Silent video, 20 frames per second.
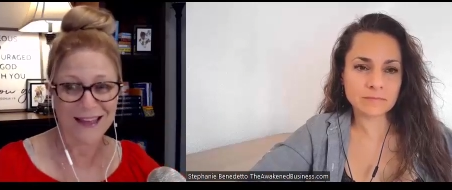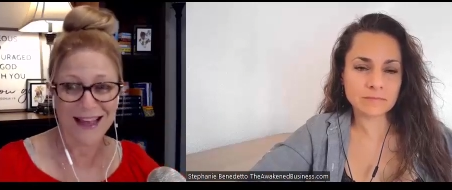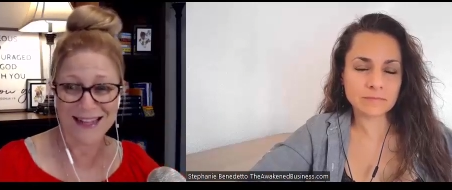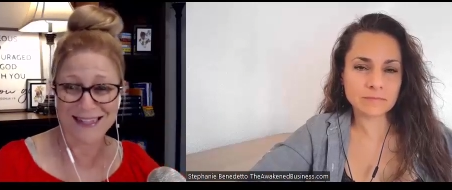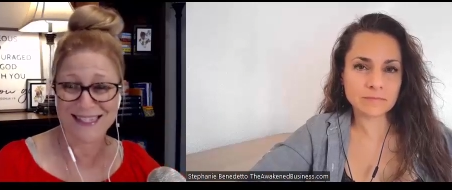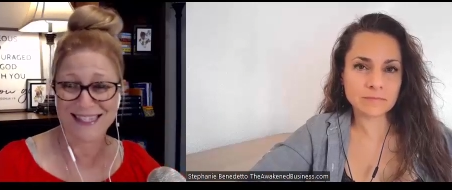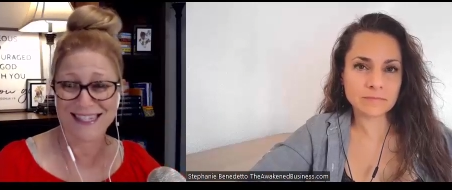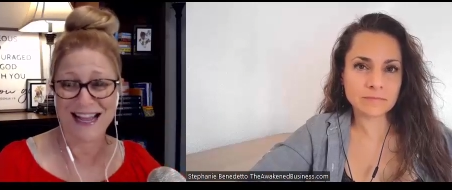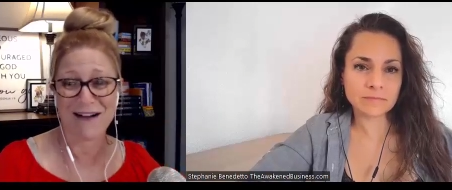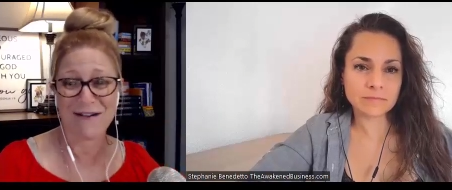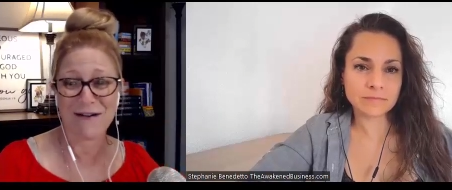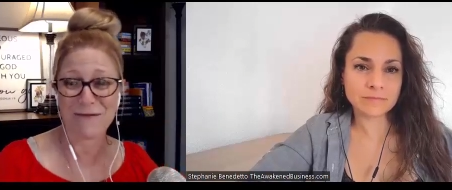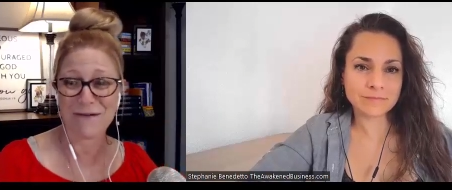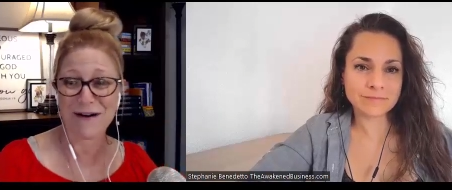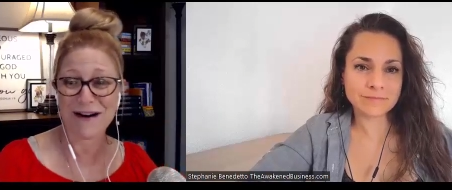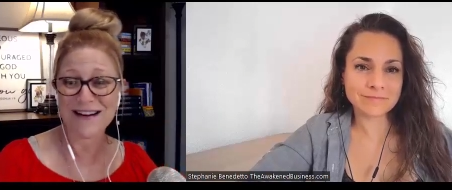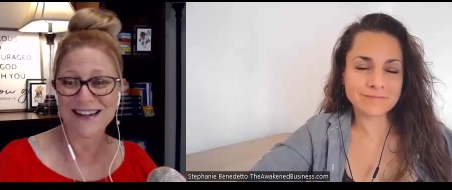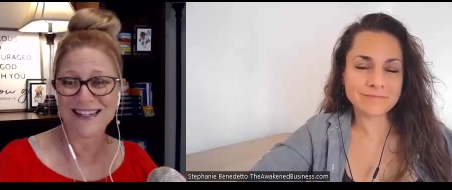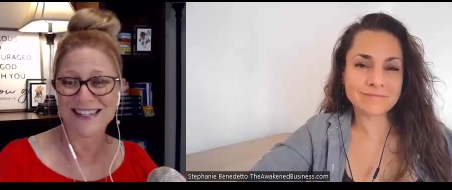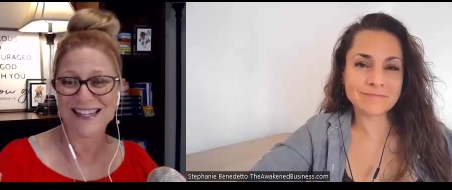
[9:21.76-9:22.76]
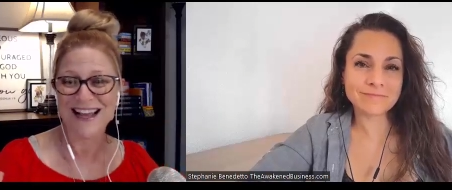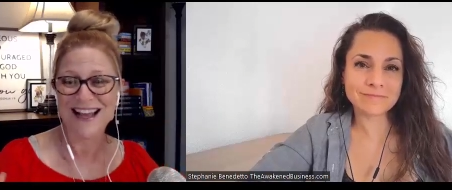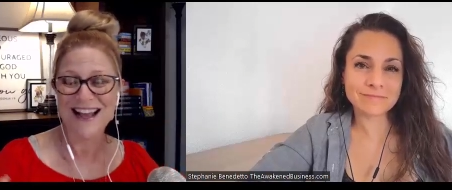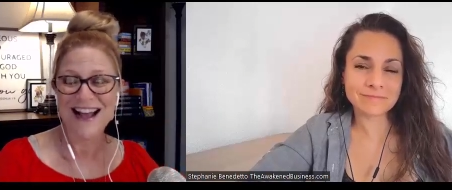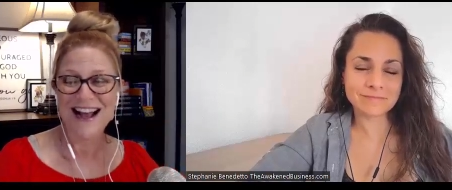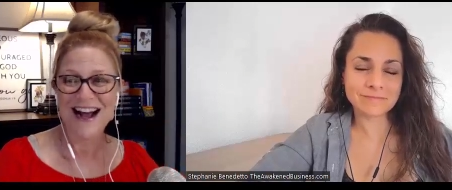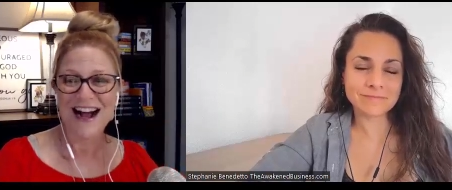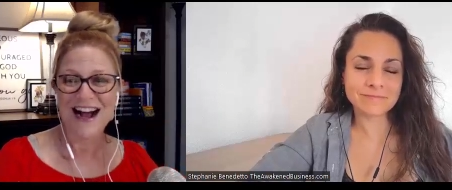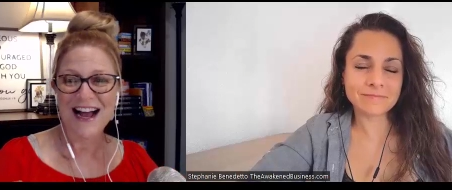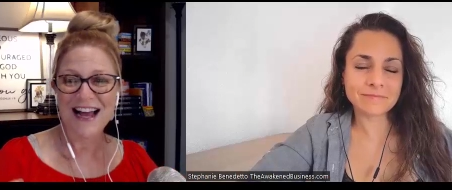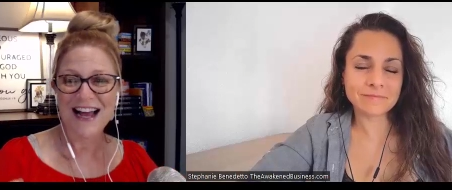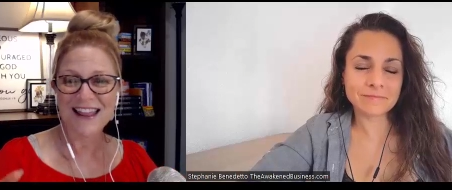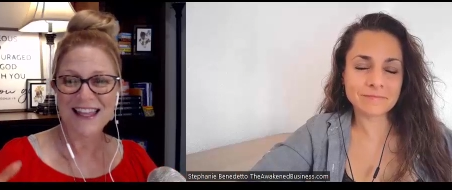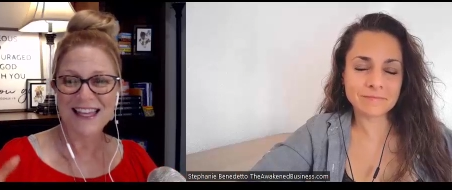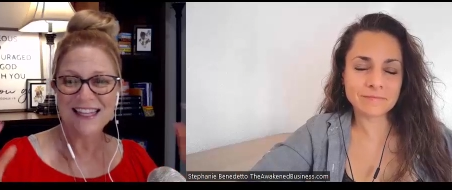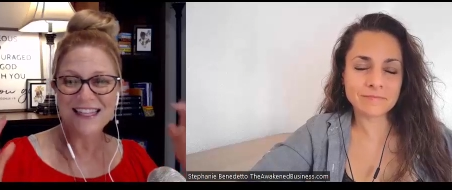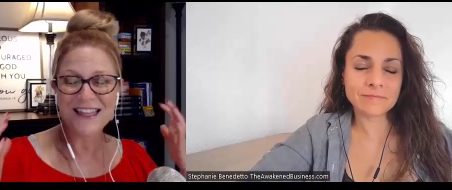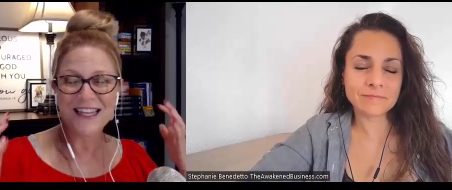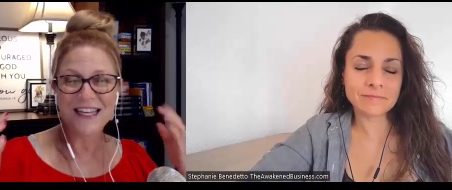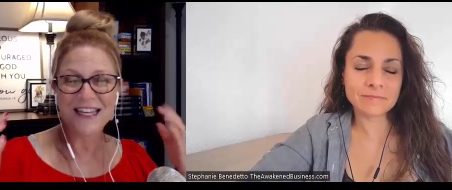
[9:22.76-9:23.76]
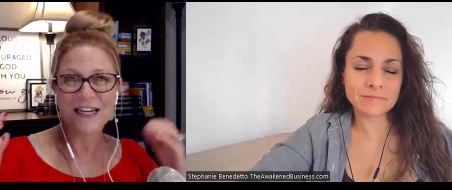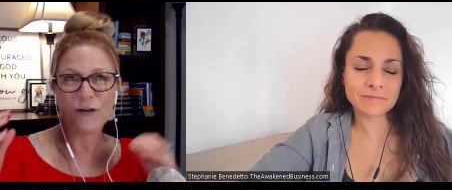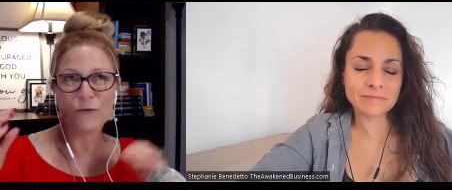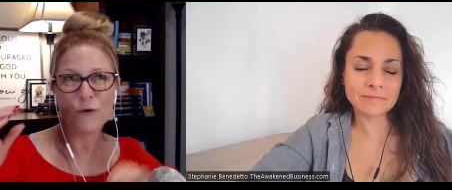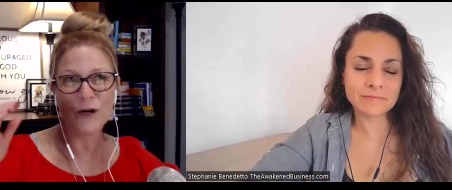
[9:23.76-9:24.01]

Speaker 1: that's how it works. I think that